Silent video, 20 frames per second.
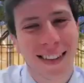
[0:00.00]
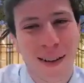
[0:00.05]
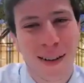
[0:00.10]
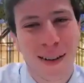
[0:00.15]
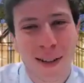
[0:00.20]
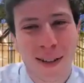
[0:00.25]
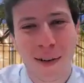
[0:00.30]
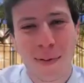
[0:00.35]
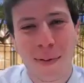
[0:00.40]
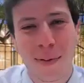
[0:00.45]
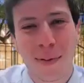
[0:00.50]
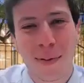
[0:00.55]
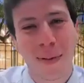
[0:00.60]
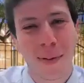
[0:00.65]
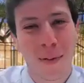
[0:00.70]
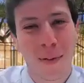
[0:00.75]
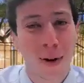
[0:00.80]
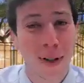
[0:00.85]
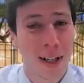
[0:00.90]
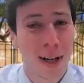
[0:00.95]
Well, so maybe
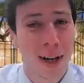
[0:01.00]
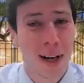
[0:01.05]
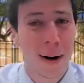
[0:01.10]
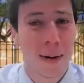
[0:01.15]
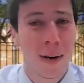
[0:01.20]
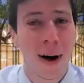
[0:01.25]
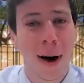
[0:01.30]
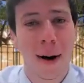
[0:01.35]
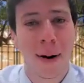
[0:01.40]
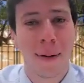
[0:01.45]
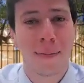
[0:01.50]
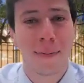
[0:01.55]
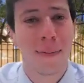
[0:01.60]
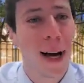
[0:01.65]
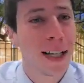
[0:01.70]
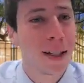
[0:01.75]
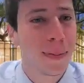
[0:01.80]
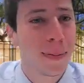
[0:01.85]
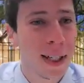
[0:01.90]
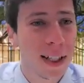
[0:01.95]
what's a
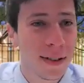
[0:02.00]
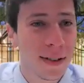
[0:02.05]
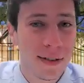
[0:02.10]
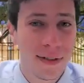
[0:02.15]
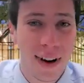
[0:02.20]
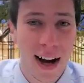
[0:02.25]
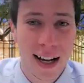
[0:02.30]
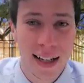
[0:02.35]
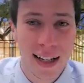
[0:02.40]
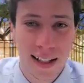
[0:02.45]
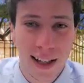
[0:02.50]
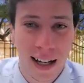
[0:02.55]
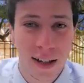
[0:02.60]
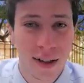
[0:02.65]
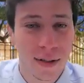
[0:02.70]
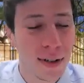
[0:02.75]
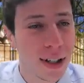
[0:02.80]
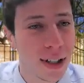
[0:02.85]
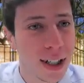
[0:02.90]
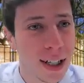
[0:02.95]
best piece of advice that
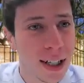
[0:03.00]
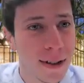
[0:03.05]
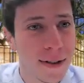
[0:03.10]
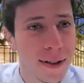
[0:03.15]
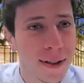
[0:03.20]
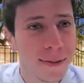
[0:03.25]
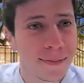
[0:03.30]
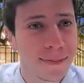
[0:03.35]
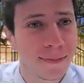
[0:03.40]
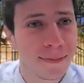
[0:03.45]
you've received?